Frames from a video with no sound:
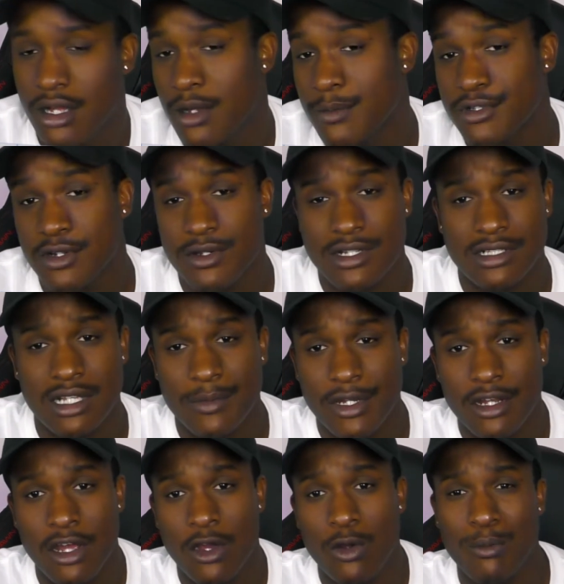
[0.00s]
So just let me
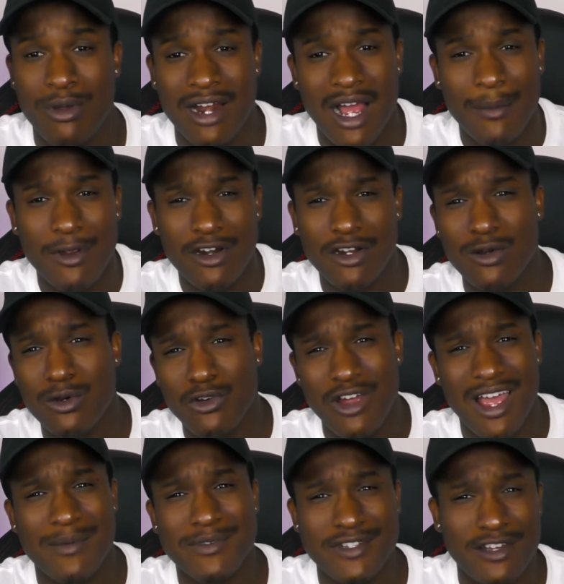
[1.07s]
know. But I'm going to go
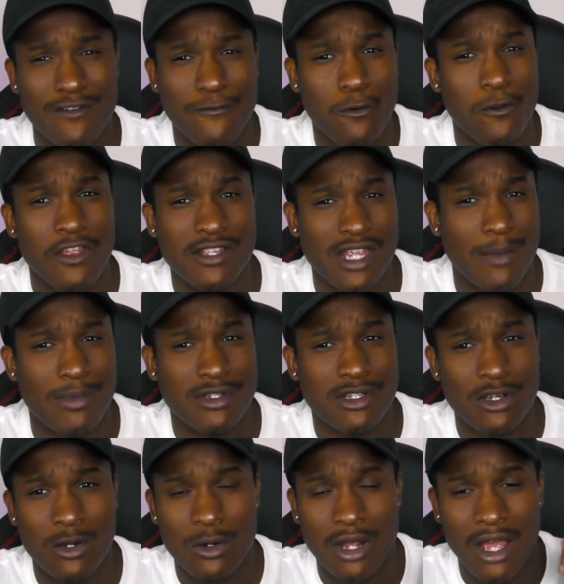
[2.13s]
grab stuff for this
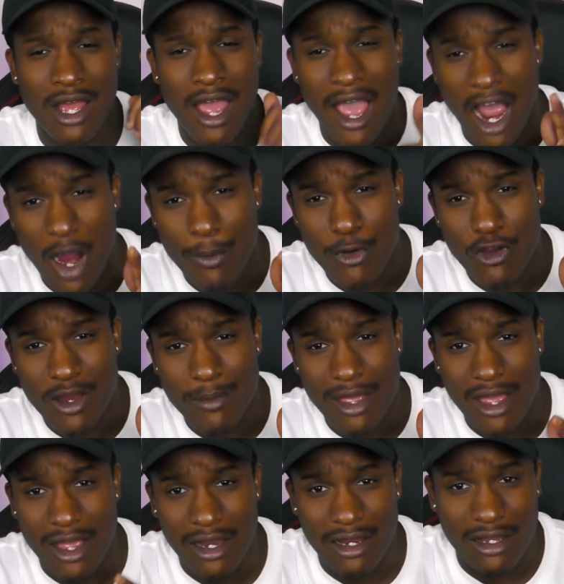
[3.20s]
episode. I'll be right back.